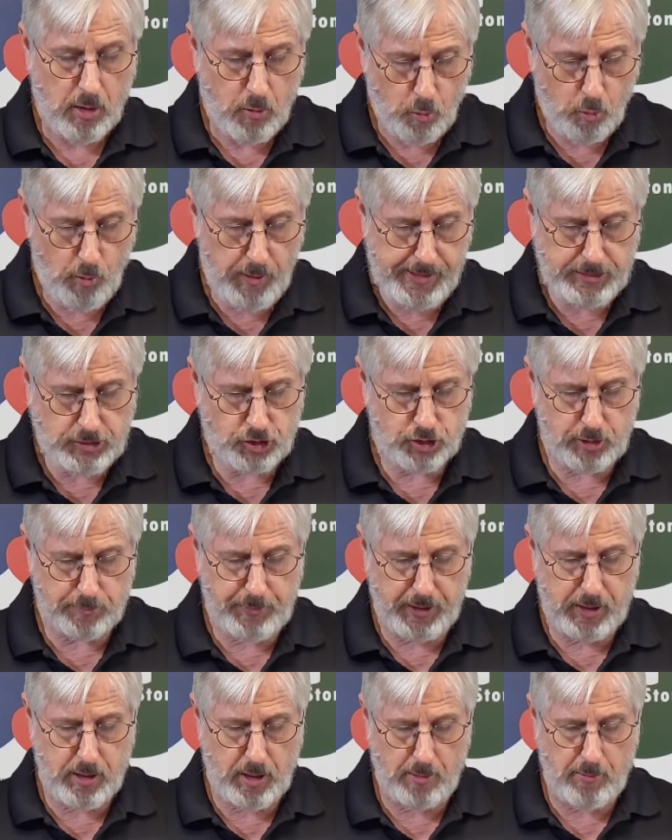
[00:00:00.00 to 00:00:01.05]
we should
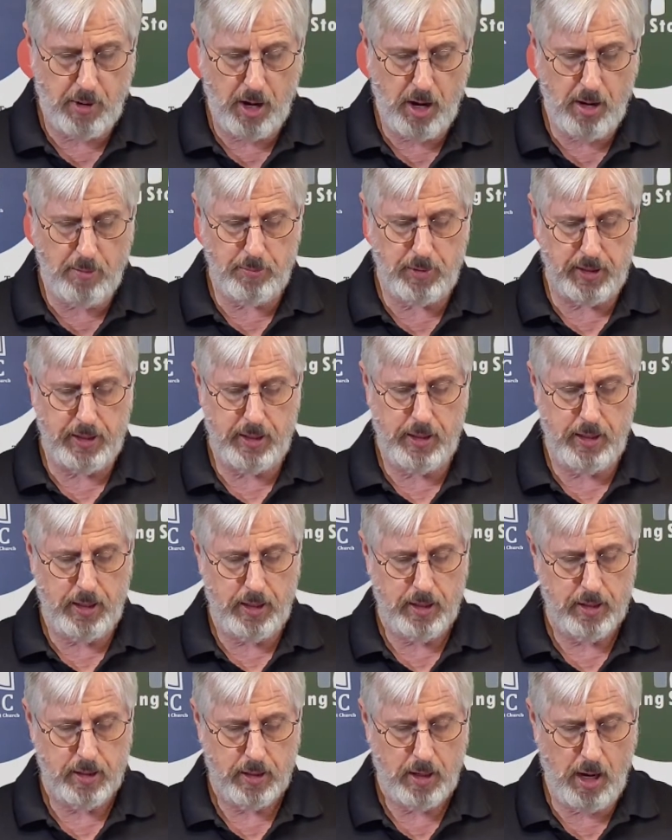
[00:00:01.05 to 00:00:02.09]
become
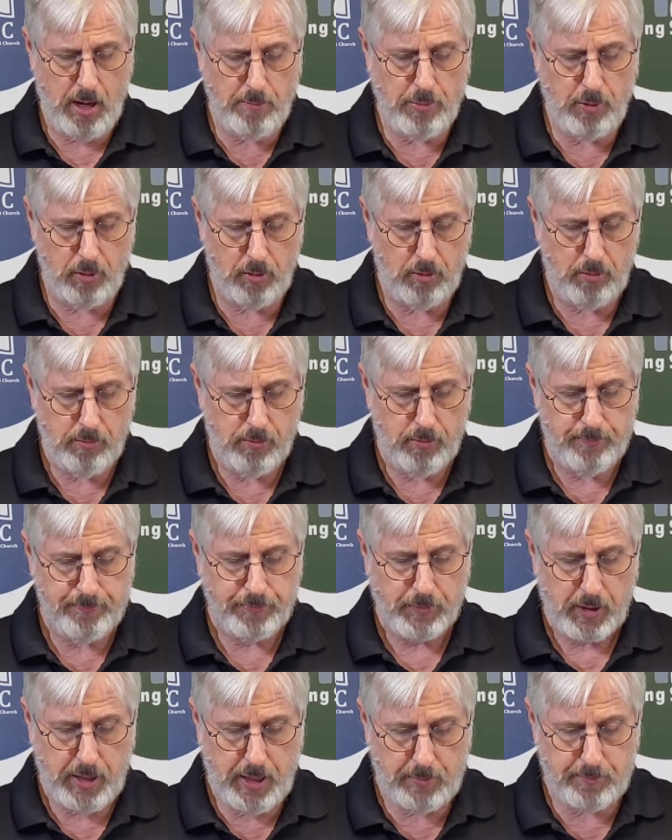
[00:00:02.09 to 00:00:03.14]
humble
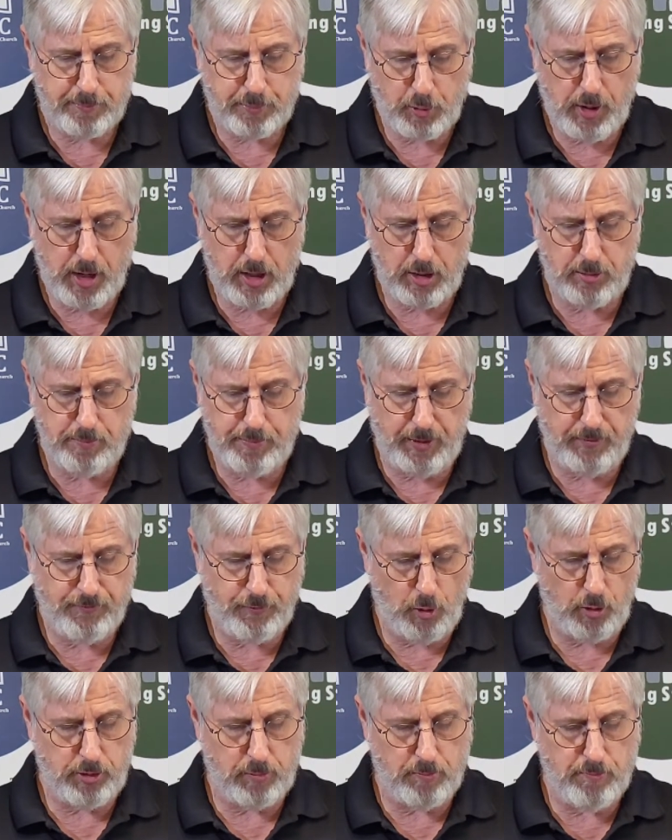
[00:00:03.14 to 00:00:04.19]
in prayer
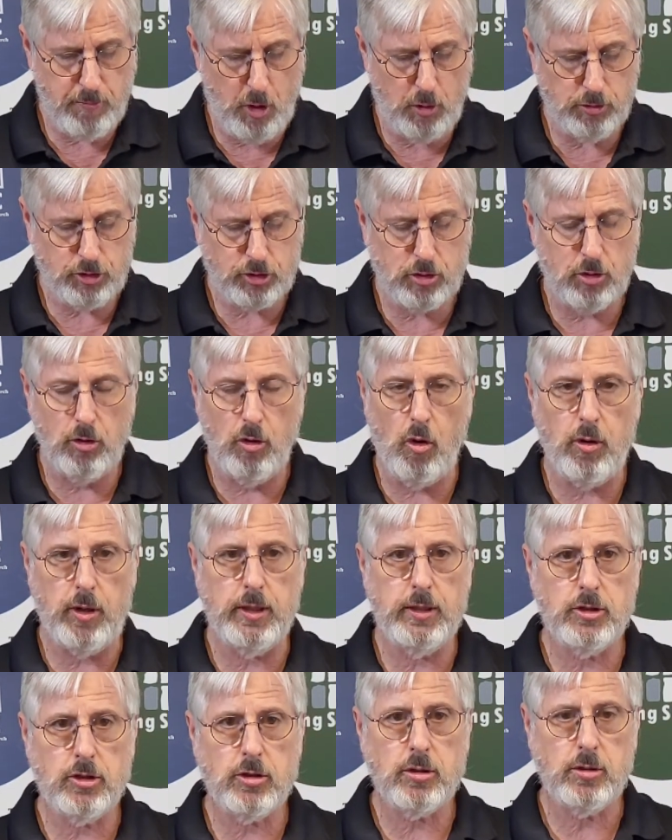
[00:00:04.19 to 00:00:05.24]
before the most
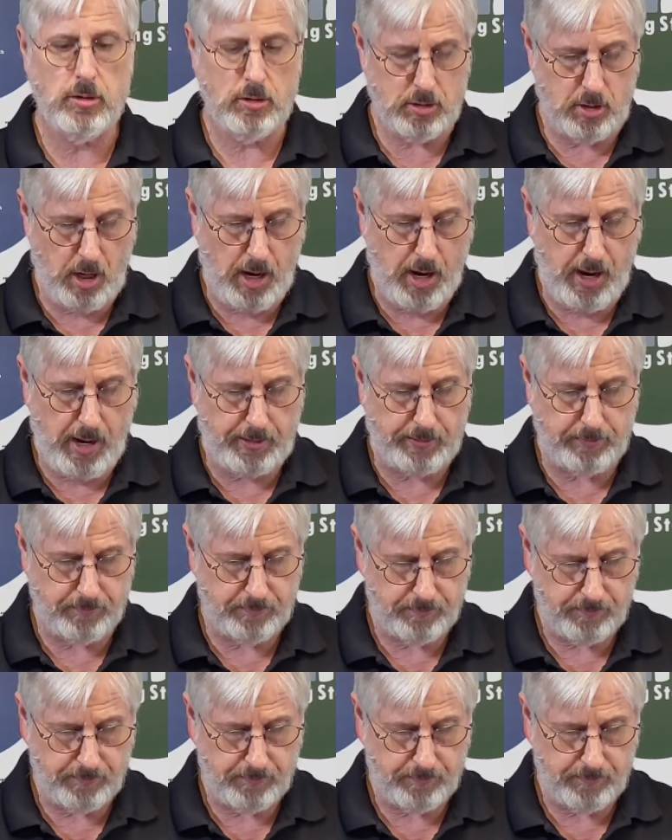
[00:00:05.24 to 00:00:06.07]
glorious God,